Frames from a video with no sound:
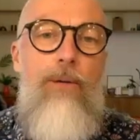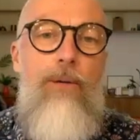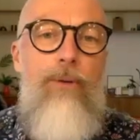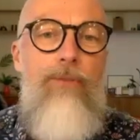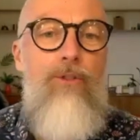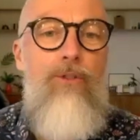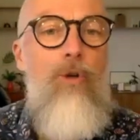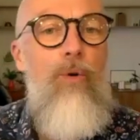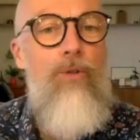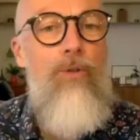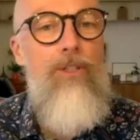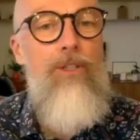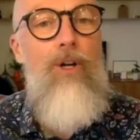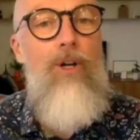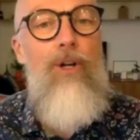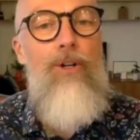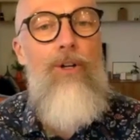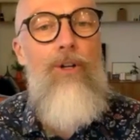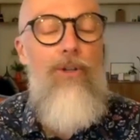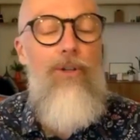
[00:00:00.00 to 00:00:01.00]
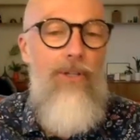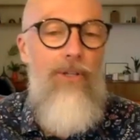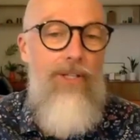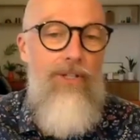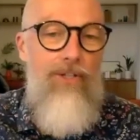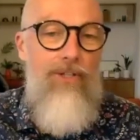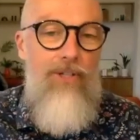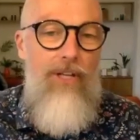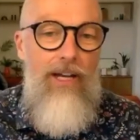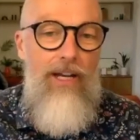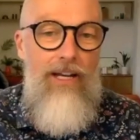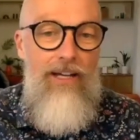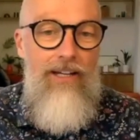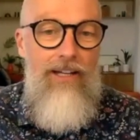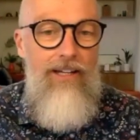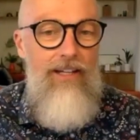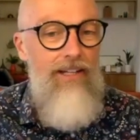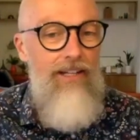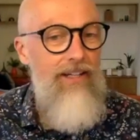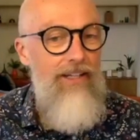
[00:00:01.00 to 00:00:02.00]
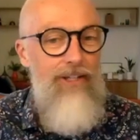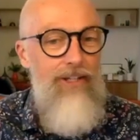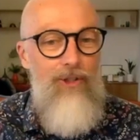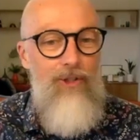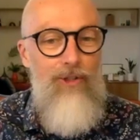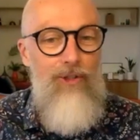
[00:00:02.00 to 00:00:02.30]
We've talked a lot on this kitchen